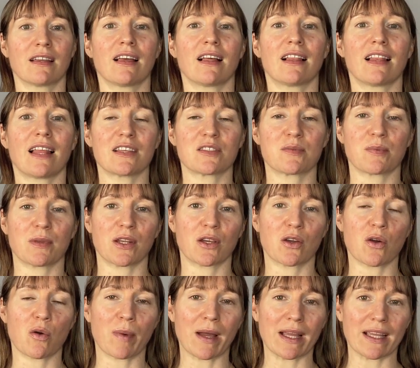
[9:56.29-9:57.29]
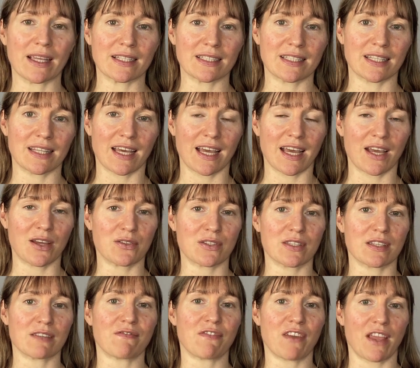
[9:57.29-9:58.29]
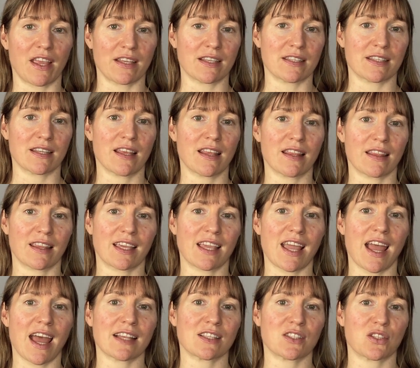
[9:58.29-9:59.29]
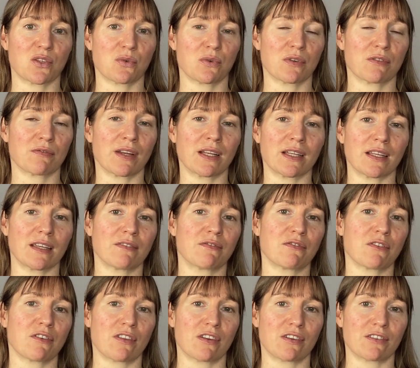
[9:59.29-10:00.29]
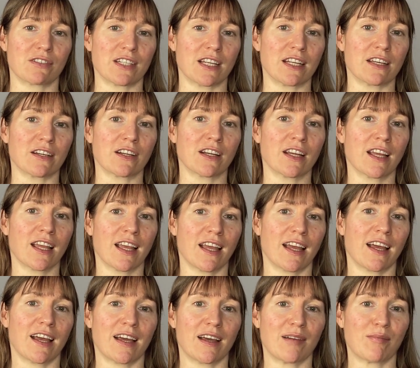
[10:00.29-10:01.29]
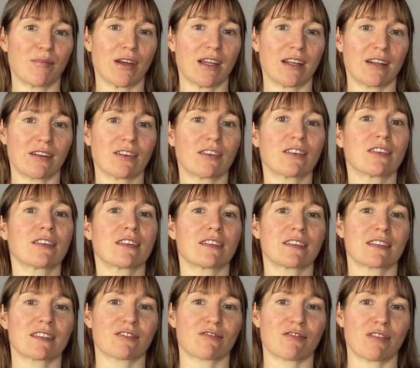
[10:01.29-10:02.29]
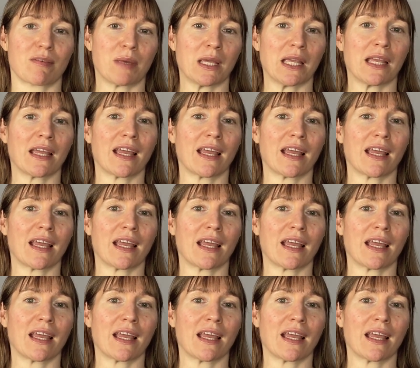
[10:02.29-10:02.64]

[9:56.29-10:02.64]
allows me to go back into the house and face the cats who are ready for their dinner. and are screaming